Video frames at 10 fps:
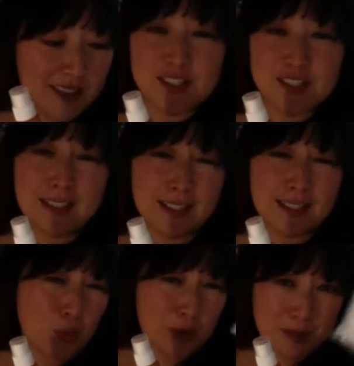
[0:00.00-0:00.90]
just got like
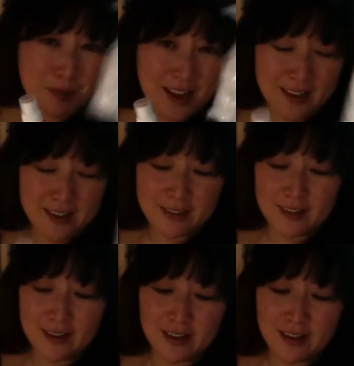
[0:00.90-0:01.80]
a 20 pack, I
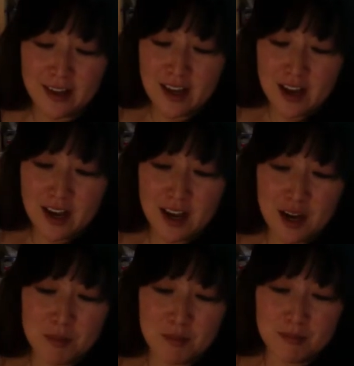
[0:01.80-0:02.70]
think.
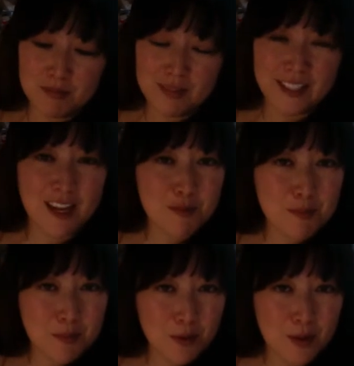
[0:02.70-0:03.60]
Can't
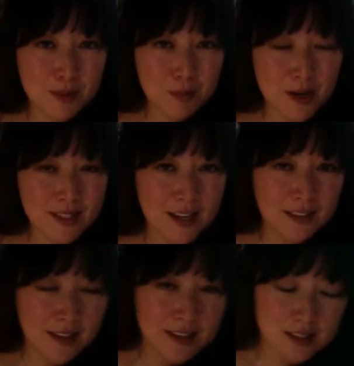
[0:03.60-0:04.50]
remember quite the price. I got it
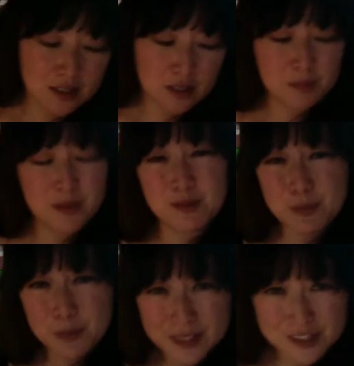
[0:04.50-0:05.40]
last year, but it was
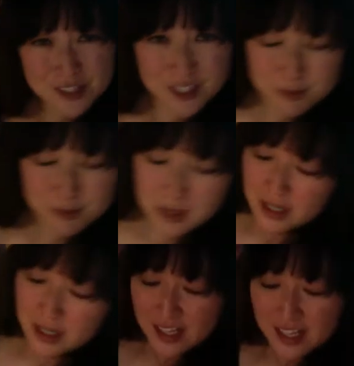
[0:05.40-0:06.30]
pretty cheap,
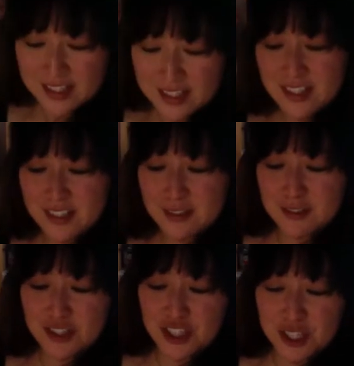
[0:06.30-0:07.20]
and it's still
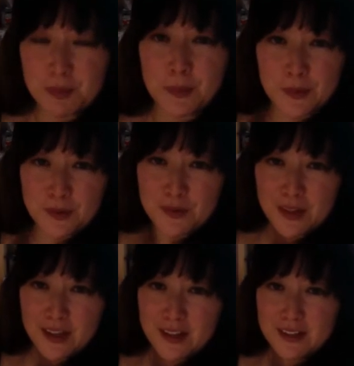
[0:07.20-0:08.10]
cheaper
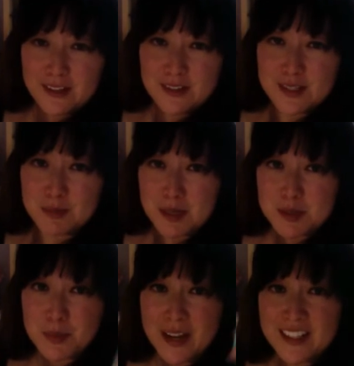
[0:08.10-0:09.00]
than sometimes
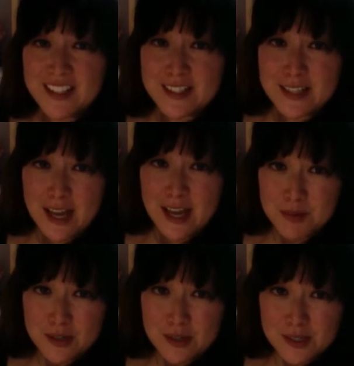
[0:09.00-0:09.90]
buying these
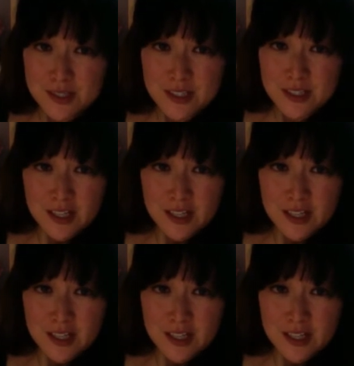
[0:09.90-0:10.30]
Daubers.